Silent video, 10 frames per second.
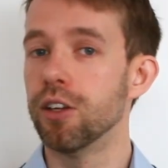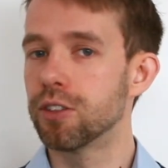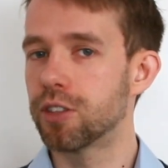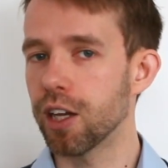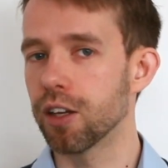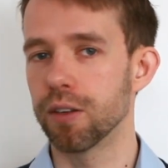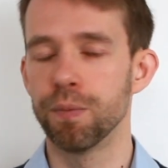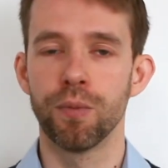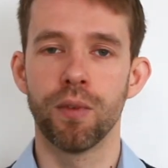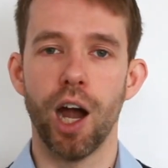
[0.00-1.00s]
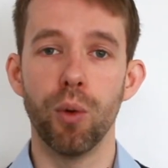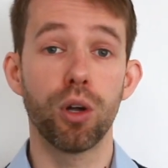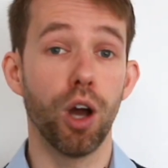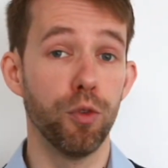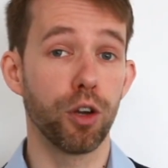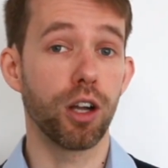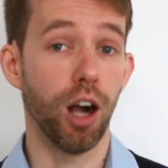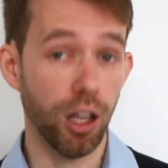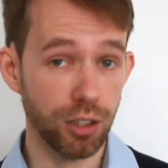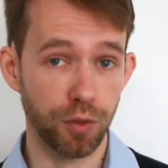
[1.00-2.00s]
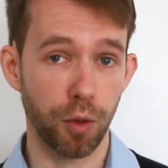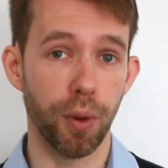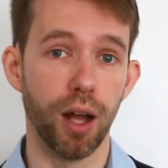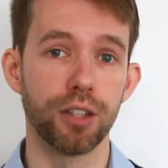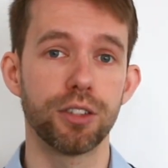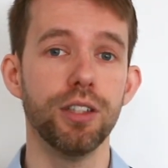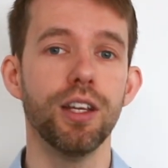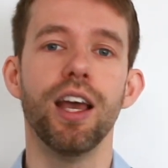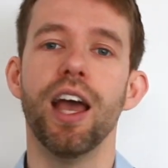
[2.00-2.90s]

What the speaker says: Second, I will cover the costs of the policy,